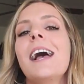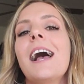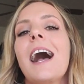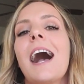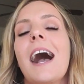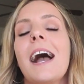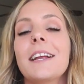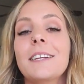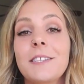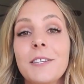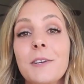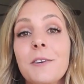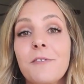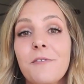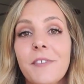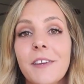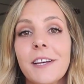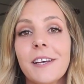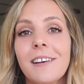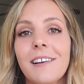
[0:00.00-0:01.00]
I do
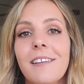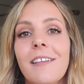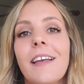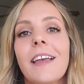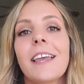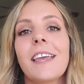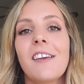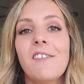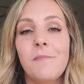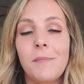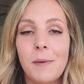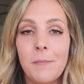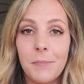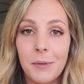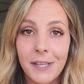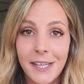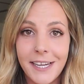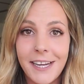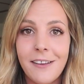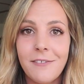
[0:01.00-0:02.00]
feel it gave me
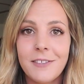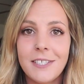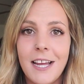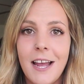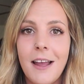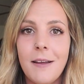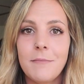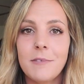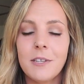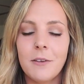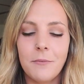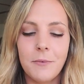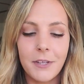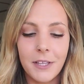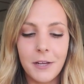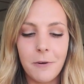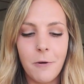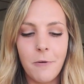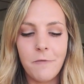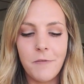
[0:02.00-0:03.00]
plenty of time to
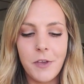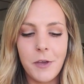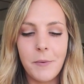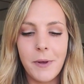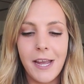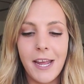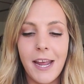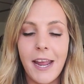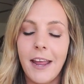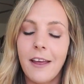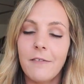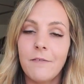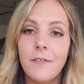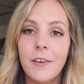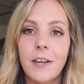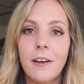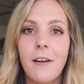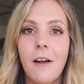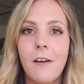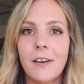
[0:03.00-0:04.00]
really review it and
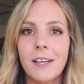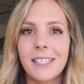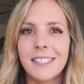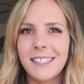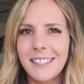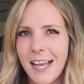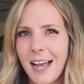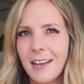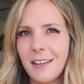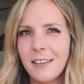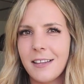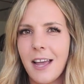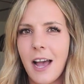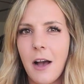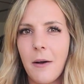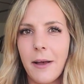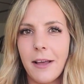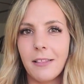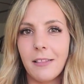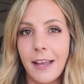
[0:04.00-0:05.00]
figure out exactly how
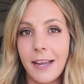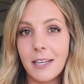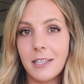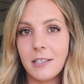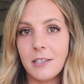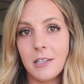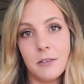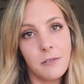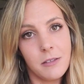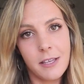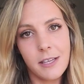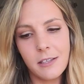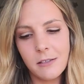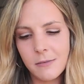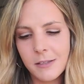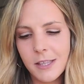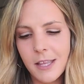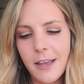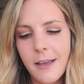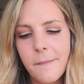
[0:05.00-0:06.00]
I like to do things
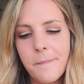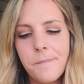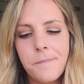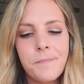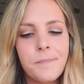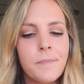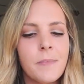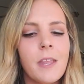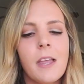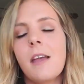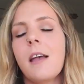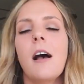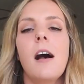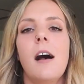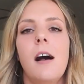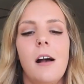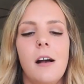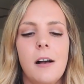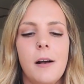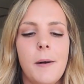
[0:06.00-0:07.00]
with it.
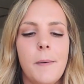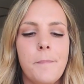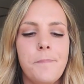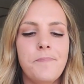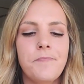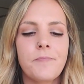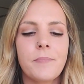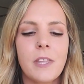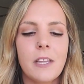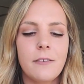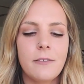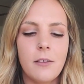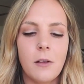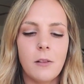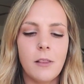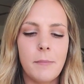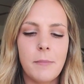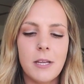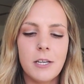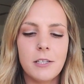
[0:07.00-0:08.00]
So
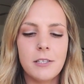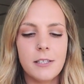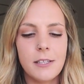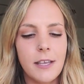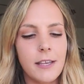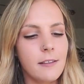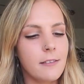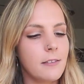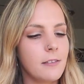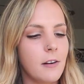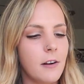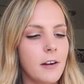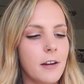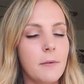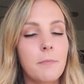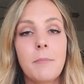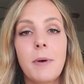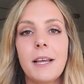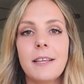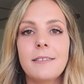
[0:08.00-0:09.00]
let me just get
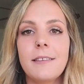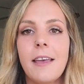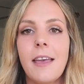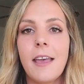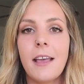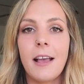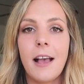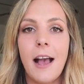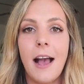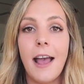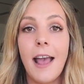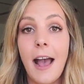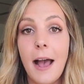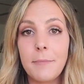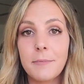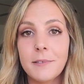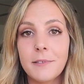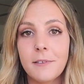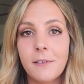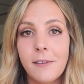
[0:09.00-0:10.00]
started by saying I
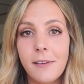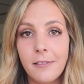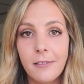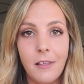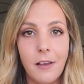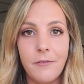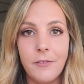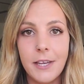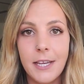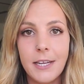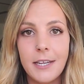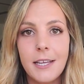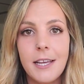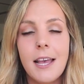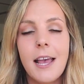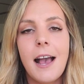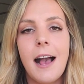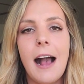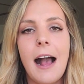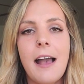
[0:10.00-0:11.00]
absolutely love it.
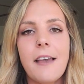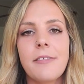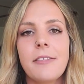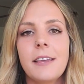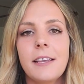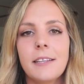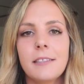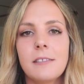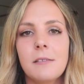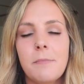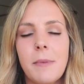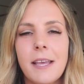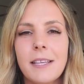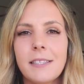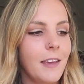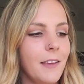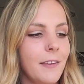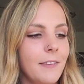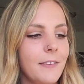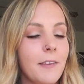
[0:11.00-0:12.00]
I think it's amazing.
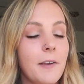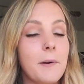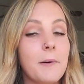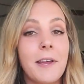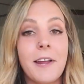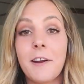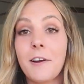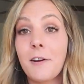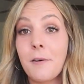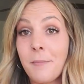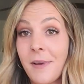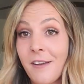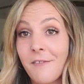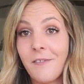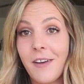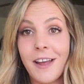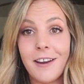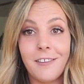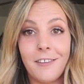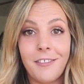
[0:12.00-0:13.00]
So here are my
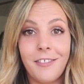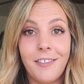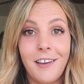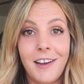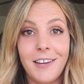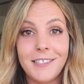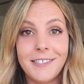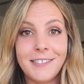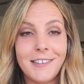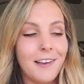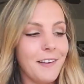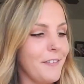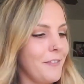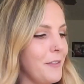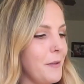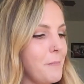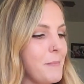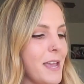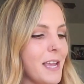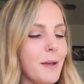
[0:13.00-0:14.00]
final thoughts on
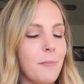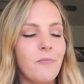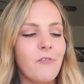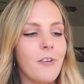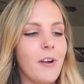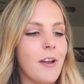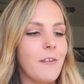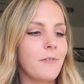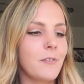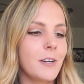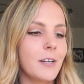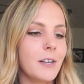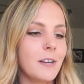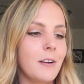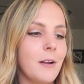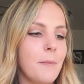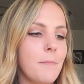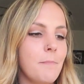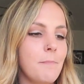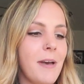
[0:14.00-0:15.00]
the Makeup
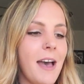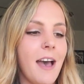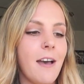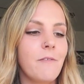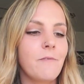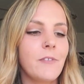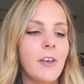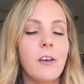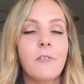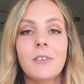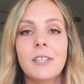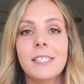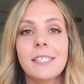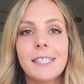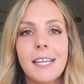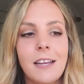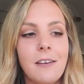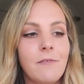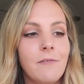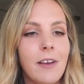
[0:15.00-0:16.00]
Forever Matte Velvet
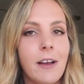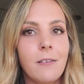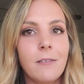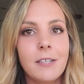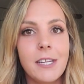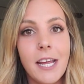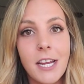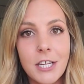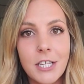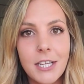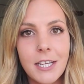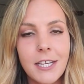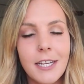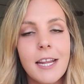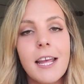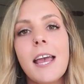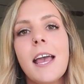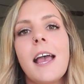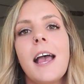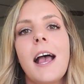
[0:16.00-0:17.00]
Skin Foundation.
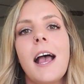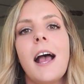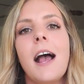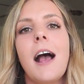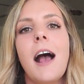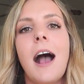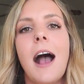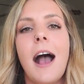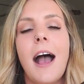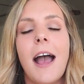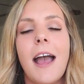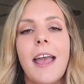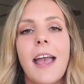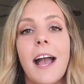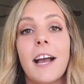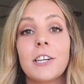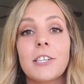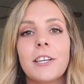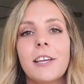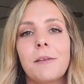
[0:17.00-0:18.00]
I
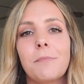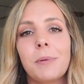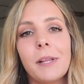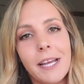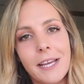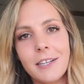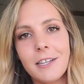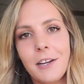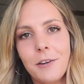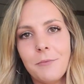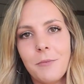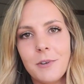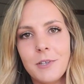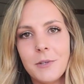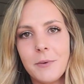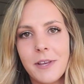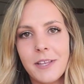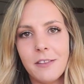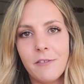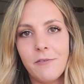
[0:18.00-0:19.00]
actually had planned on
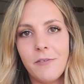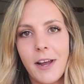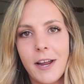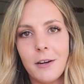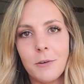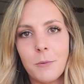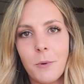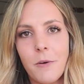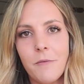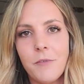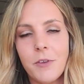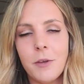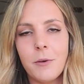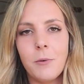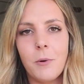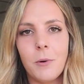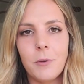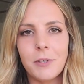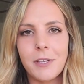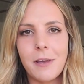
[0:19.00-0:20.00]
doing the final review
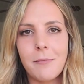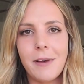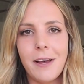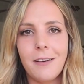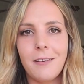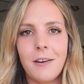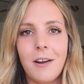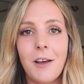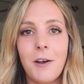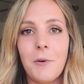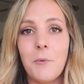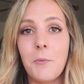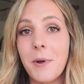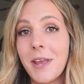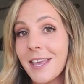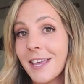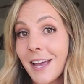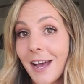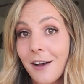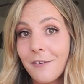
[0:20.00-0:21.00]
only about a
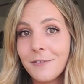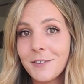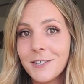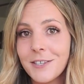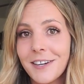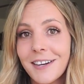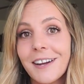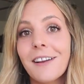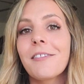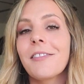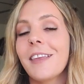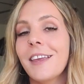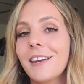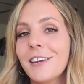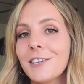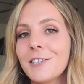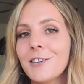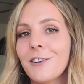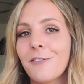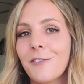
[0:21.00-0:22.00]
week after the
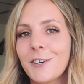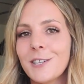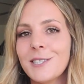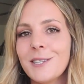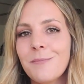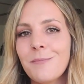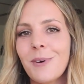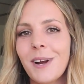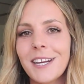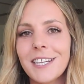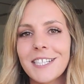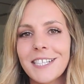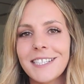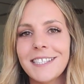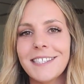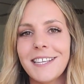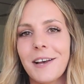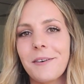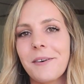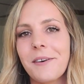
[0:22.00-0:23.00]
initial first
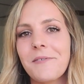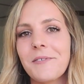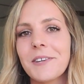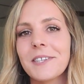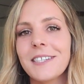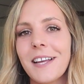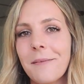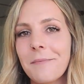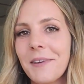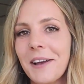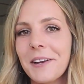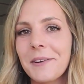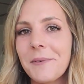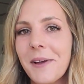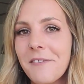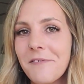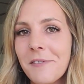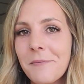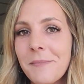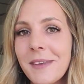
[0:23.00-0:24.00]
impressions. However, time got away
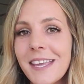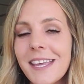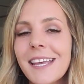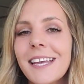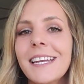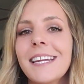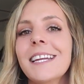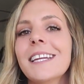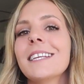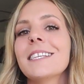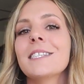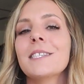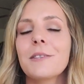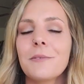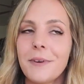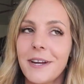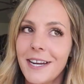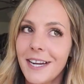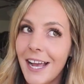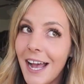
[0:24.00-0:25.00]
from me, and it is
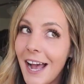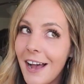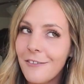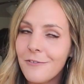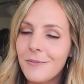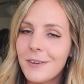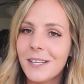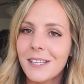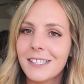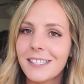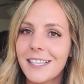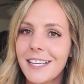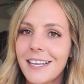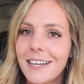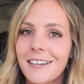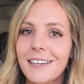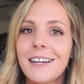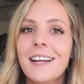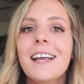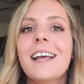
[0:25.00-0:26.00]
3.5 weeks
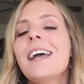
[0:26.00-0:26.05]
later.